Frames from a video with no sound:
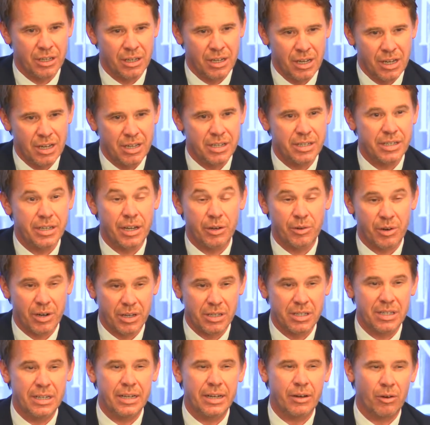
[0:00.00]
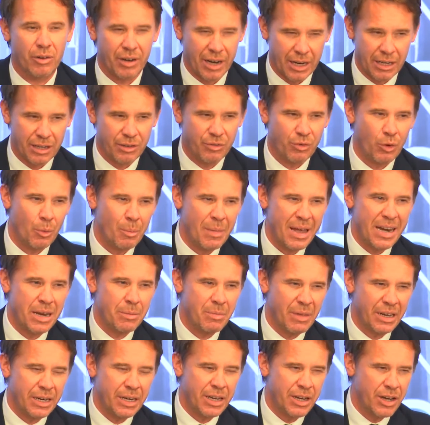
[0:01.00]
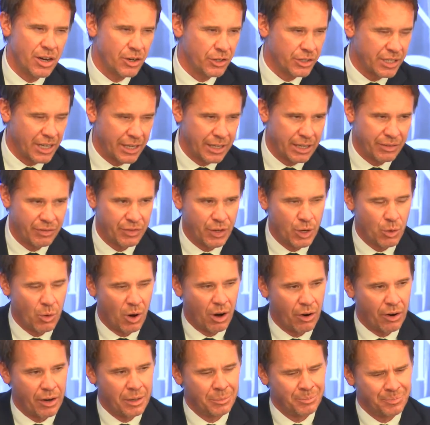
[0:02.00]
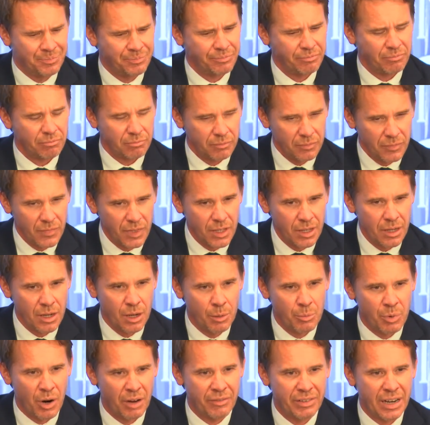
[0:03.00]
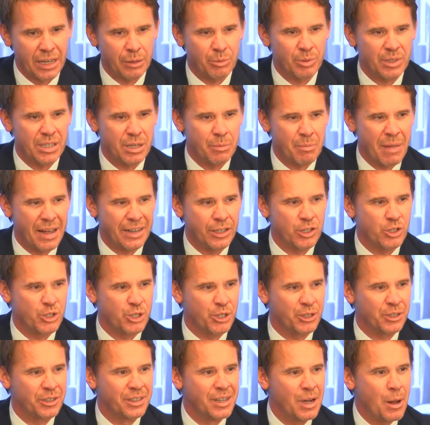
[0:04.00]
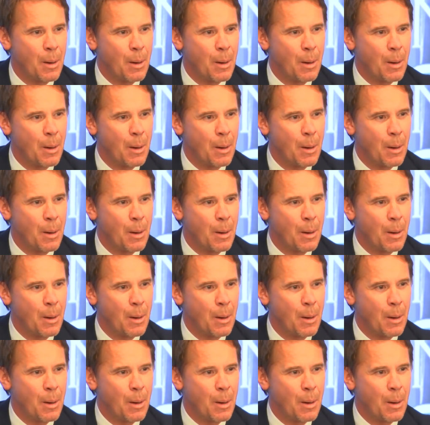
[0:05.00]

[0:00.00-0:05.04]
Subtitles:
seriously already for many, many years. And if you are a private equity manager,